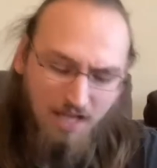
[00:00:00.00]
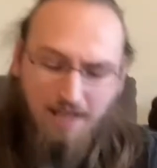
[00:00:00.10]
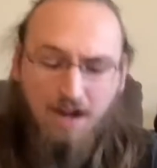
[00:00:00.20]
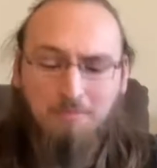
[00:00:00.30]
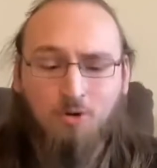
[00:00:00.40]

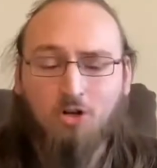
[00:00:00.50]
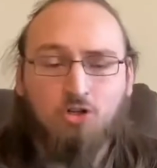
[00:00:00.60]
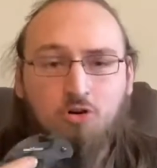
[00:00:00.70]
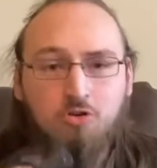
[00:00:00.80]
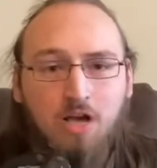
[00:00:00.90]
I'm going to
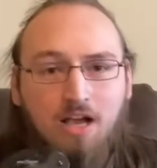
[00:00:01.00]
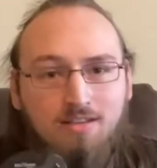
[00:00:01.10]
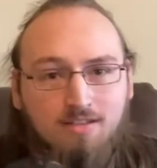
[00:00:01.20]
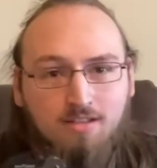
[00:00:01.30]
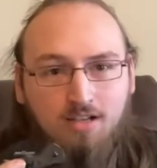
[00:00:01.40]
show you
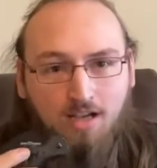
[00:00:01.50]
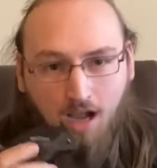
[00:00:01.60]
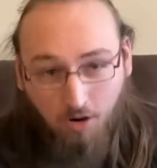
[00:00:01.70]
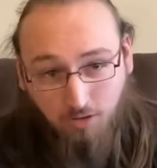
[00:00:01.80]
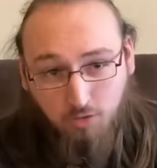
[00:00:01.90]
guys
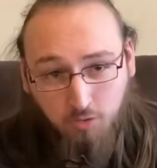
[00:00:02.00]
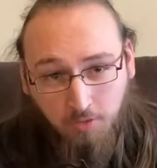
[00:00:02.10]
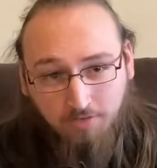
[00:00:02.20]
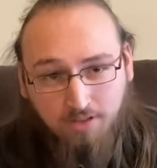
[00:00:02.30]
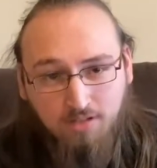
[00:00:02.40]
how to use
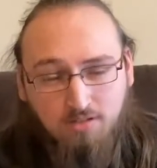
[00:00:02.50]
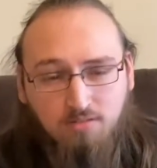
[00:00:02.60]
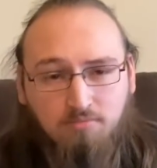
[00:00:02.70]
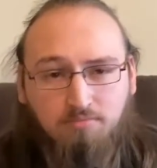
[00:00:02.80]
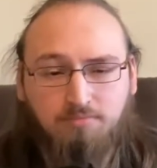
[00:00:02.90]
one of these,
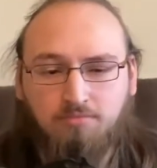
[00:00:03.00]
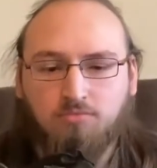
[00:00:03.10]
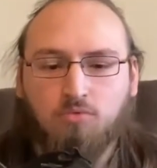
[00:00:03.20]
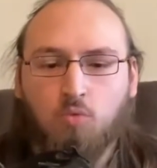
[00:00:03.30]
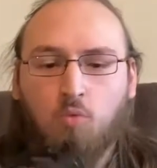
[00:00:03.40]

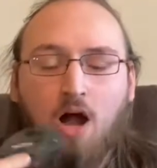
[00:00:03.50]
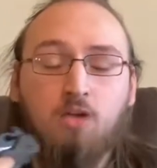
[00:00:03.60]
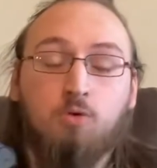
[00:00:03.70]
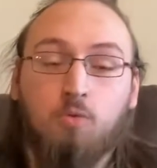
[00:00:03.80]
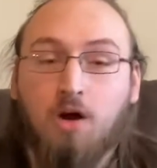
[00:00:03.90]
why
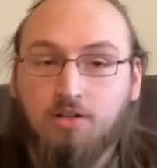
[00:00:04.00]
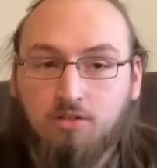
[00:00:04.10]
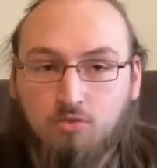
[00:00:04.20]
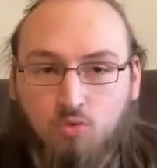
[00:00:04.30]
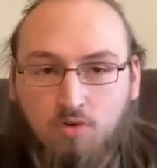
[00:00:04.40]
you would want to
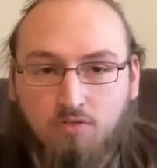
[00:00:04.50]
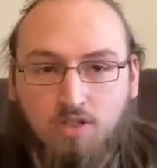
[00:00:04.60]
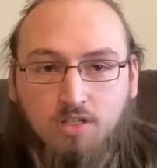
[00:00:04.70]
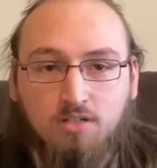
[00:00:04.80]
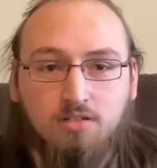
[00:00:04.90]
use one of
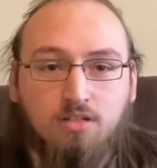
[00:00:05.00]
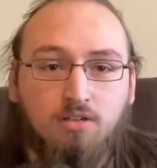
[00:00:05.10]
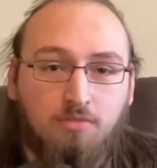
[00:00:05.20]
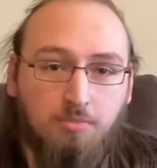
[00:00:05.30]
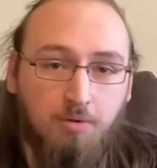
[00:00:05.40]
these, the
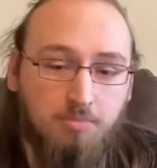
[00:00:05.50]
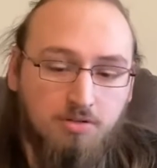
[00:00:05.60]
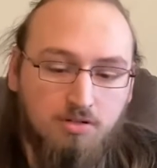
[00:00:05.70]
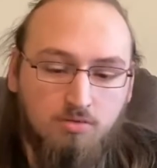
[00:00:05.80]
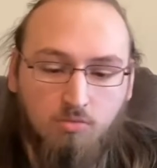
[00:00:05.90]
different
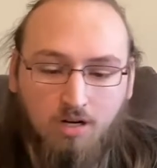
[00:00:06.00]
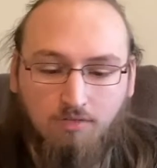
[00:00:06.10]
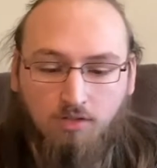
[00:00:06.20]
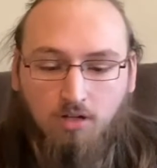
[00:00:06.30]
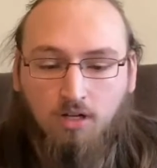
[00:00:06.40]
purposes,
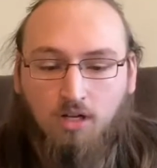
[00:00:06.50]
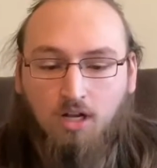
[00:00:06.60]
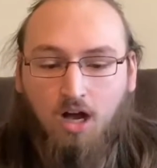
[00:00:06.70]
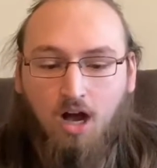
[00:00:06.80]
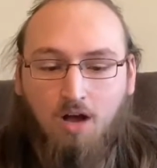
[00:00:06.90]
whatever.
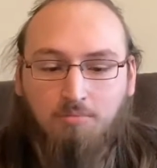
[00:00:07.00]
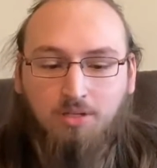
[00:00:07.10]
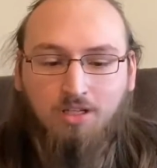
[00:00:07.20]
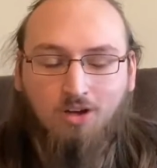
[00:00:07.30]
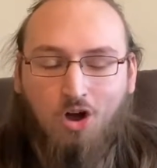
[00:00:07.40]

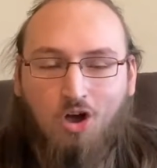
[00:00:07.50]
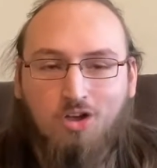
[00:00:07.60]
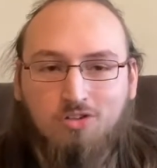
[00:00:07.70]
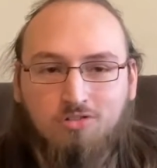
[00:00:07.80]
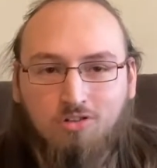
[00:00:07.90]

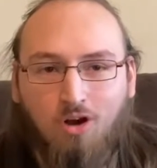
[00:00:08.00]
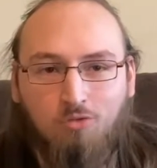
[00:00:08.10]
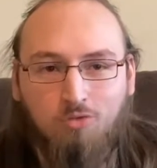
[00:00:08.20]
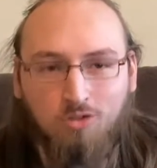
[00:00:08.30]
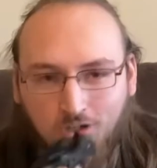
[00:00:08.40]
Because, you know,
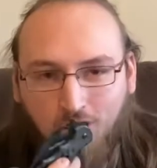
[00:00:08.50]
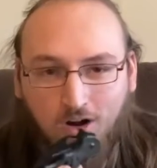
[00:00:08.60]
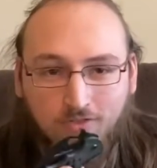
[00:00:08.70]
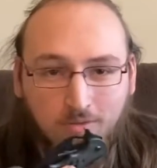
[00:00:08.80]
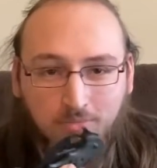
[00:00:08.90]
you could
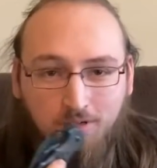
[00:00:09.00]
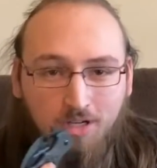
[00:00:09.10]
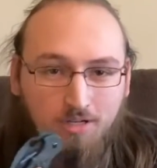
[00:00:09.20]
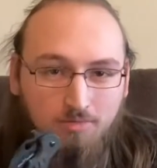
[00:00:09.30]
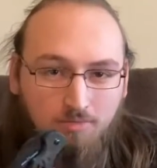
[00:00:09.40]
carve up,
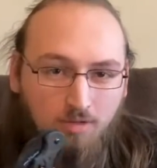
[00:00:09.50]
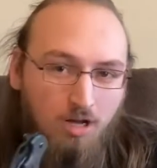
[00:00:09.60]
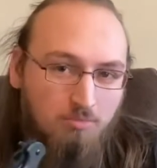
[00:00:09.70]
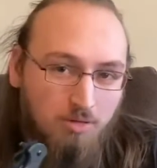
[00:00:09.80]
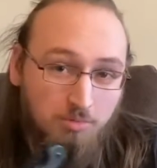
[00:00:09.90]

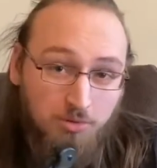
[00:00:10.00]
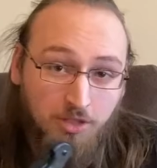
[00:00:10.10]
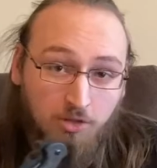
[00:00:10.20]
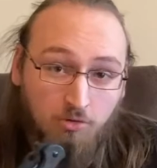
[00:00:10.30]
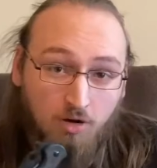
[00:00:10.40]
people
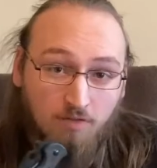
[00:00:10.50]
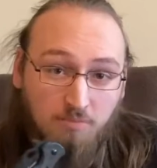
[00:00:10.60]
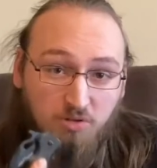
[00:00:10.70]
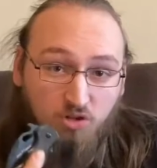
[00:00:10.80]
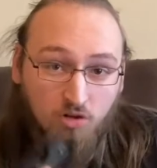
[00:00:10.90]
like you carve
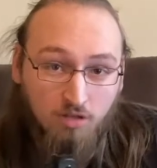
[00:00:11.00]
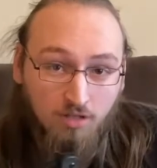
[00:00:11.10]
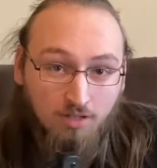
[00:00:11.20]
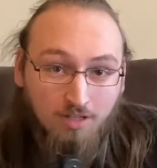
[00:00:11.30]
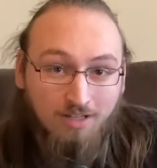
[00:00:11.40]
up a
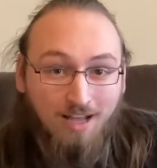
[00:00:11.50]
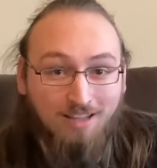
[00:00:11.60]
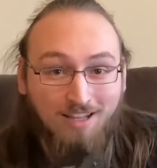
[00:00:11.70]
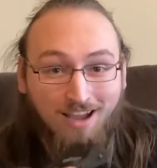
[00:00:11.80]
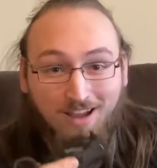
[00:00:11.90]
turkey.
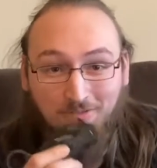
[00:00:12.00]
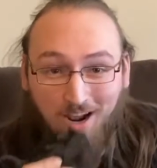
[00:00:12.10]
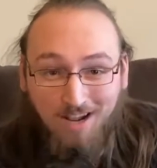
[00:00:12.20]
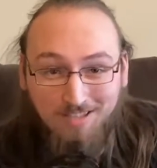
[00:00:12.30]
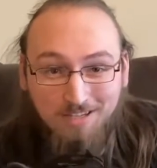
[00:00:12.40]
Not that I
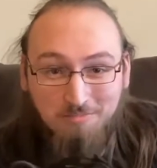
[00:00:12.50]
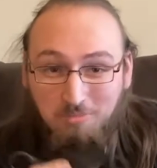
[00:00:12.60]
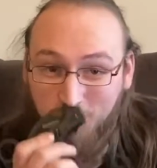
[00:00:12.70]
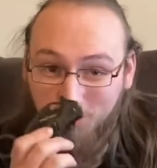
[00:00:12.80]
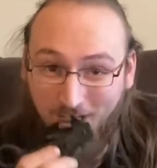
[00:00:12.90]
advise it,
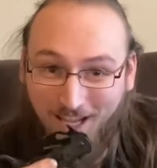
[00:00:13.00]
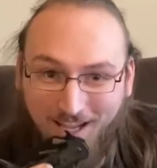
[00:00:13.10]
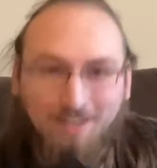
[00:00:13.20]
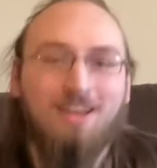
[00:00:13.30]
but you can.